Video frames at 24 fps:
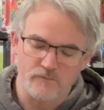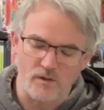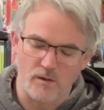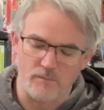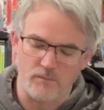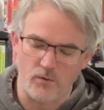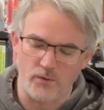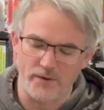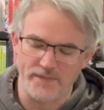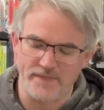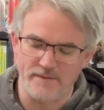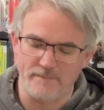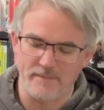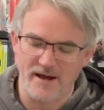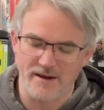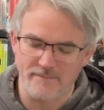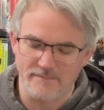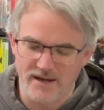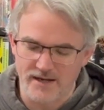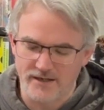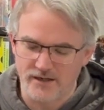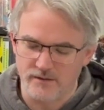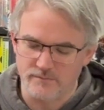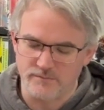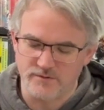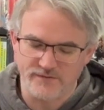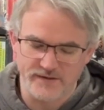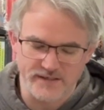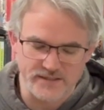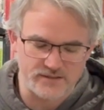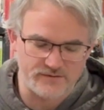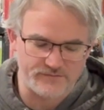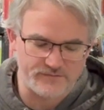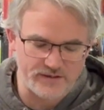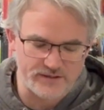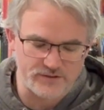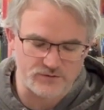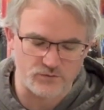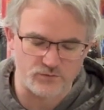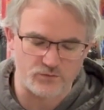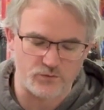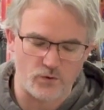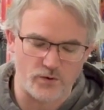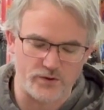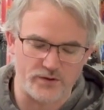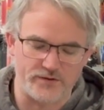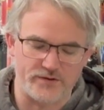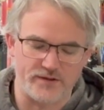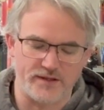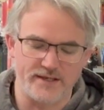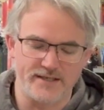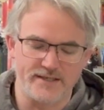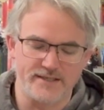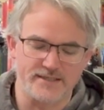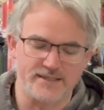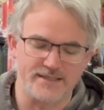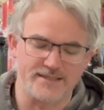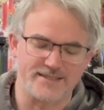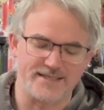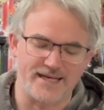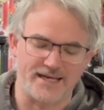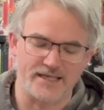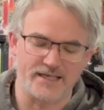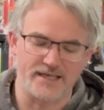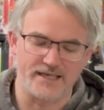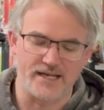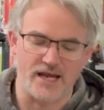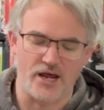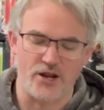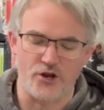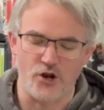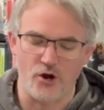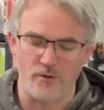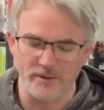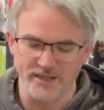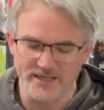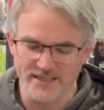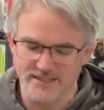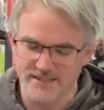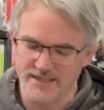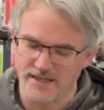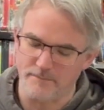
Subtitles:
But when the Batman comes face to face with one of these sickening anomalies,